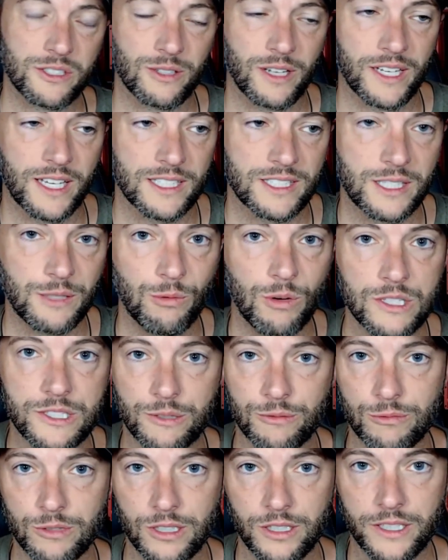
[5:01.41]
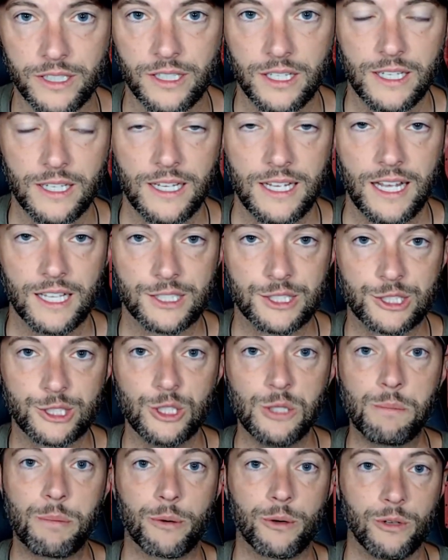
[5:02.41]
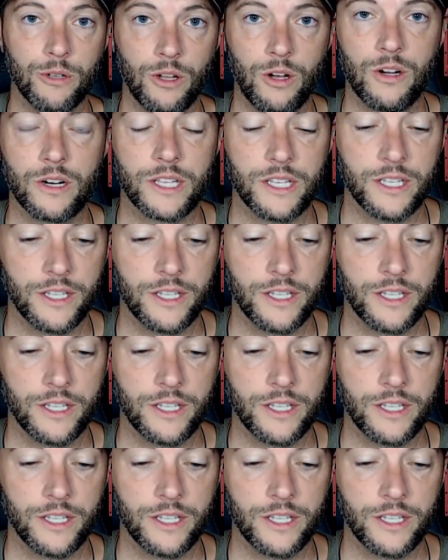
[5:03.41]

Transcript: So I guess he wasn't really a super long